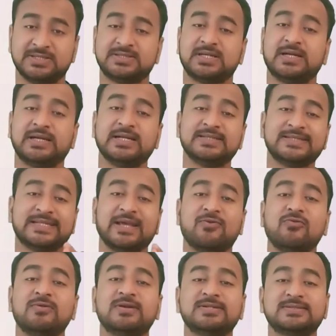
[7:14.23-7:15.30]
Certain
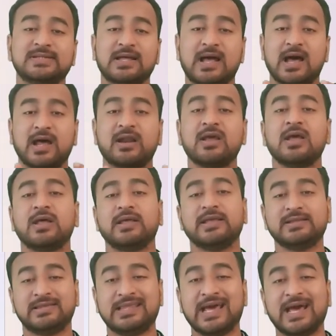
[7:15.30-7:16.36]
stakeholders are
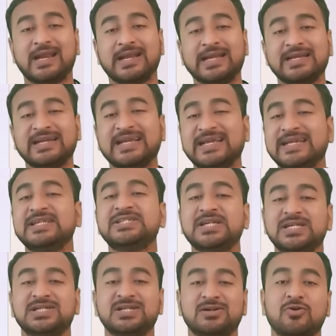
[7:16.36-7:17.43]
there in
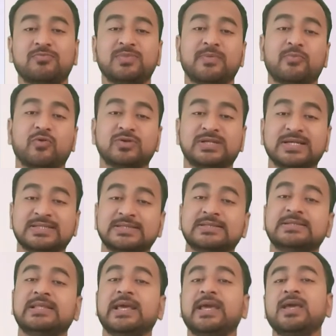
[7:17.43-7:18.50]
initiation of the projects,
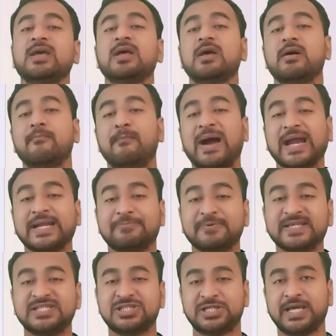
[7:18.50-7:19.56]
they might
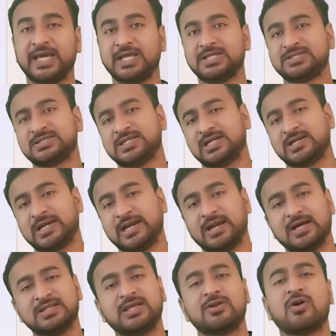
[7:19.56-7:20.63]
be changed, certain
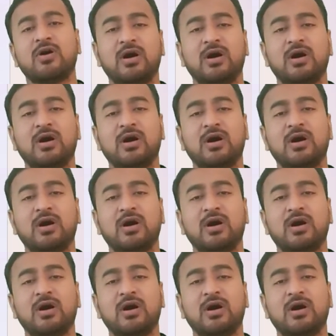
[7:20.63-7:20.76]
other